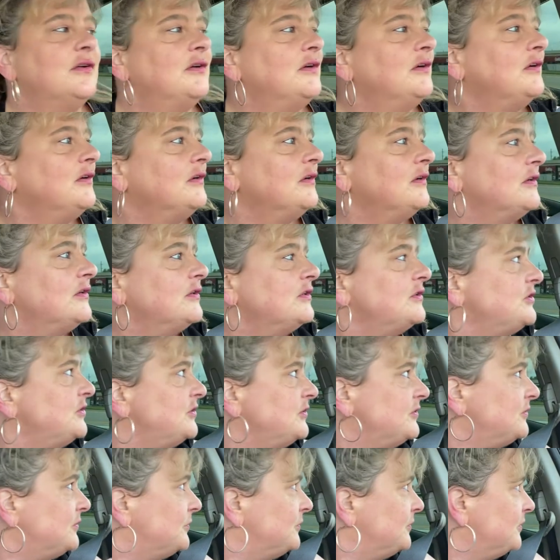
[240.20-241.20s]
card because
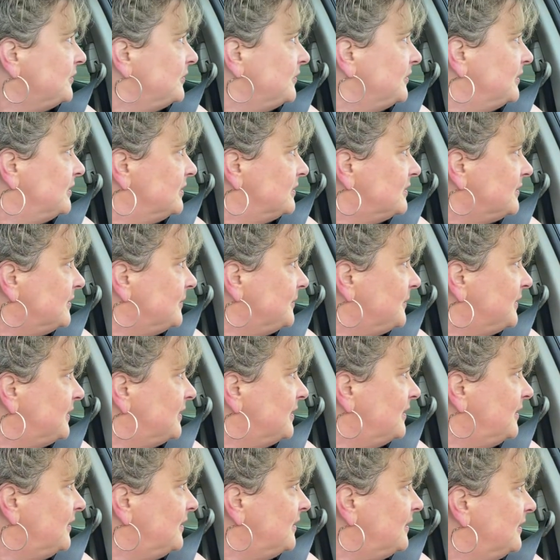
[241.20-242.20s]
she's ordering
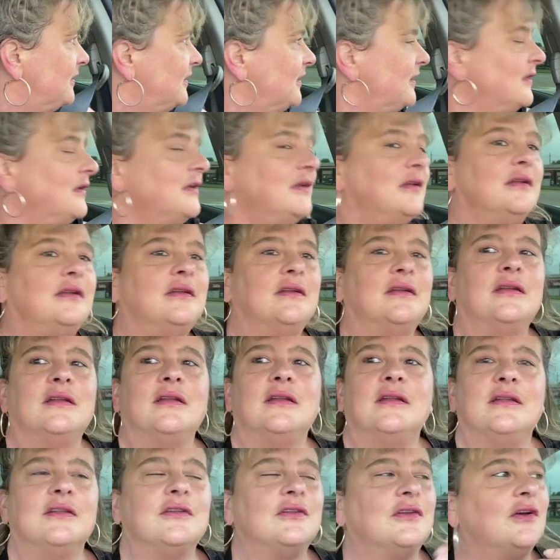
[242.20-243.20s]
something. And
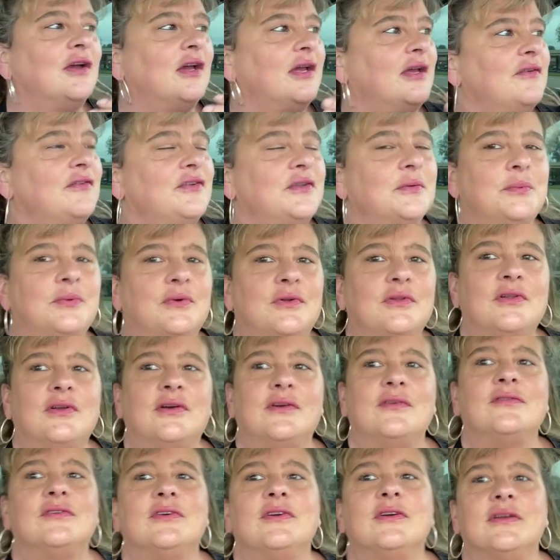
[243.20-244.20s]
so I have to pull
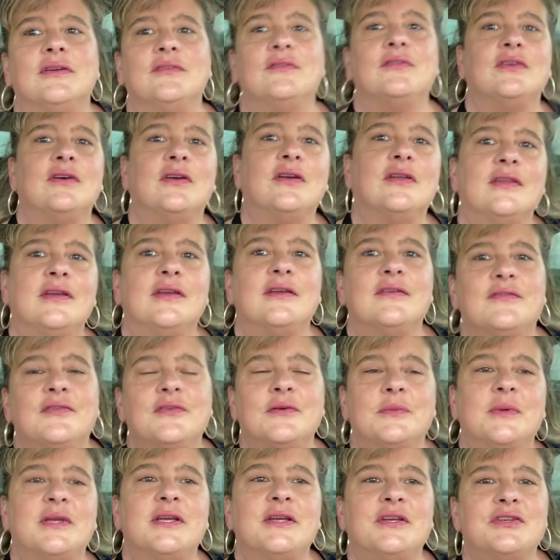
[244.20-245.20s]
over, give her all the
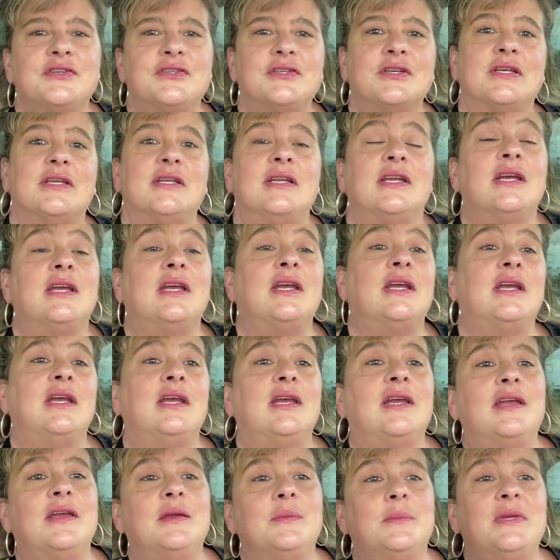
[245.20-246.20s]

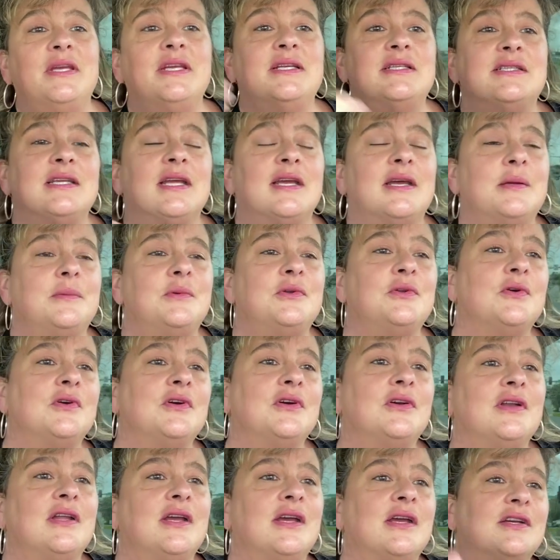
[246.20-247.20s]
information. Meantime,
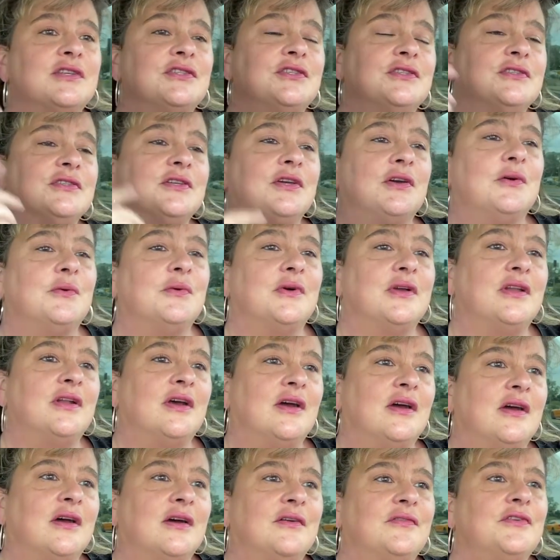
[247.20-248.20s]
DoorDash is going
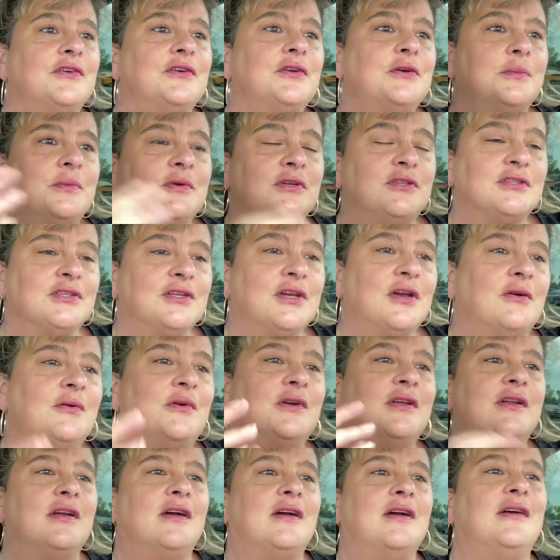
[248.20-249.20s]
off, Uber's
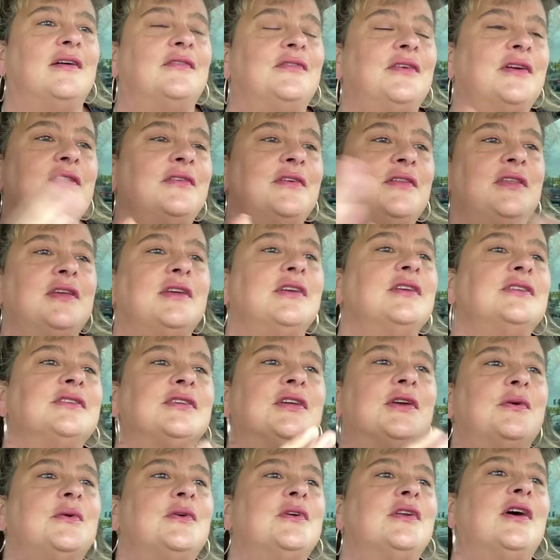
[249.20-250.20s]
going off, everything's
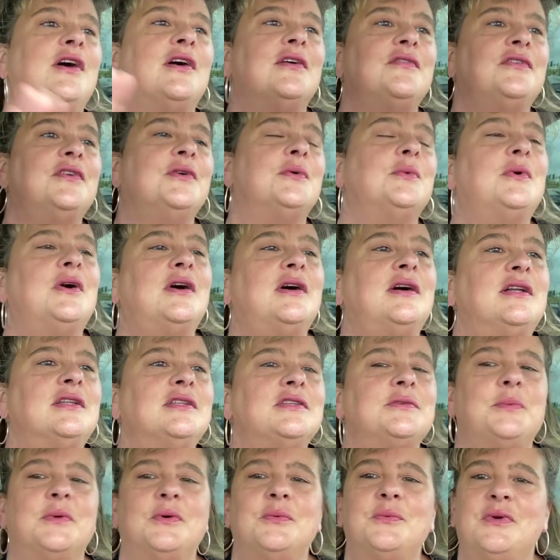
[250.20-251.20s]
going off at
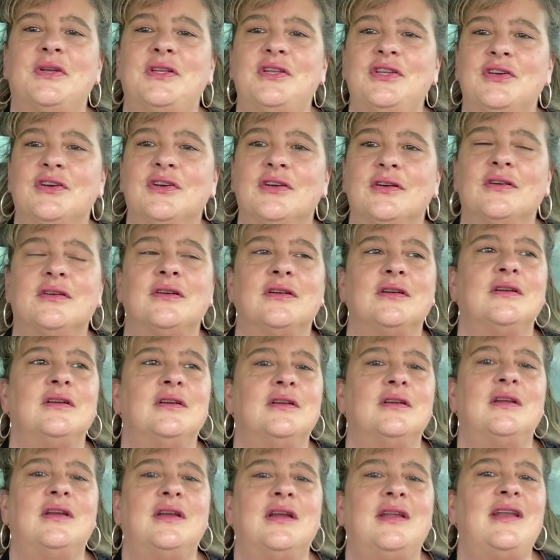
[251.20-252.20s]
once. But when you're
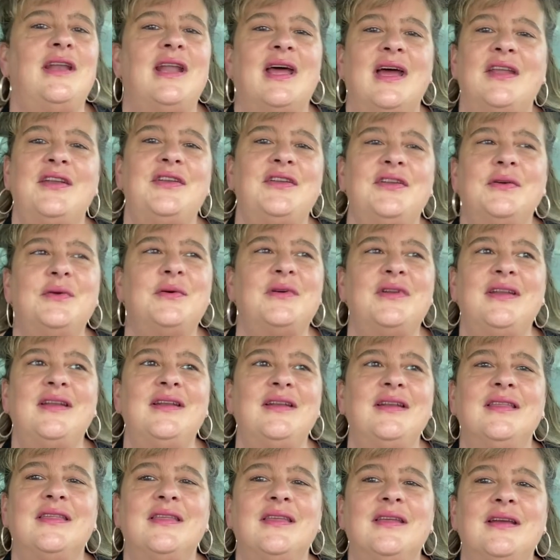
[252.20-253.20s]
not doing
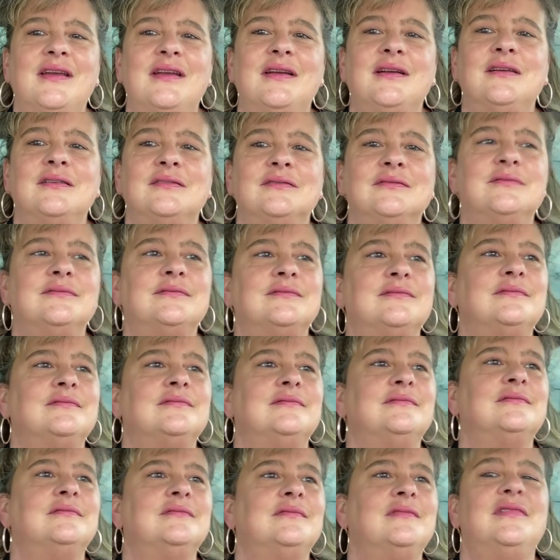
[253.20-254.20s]

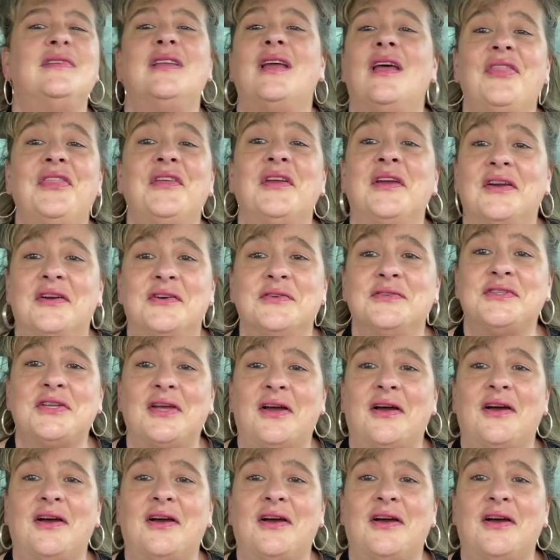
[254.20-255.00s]
anything, nothing goes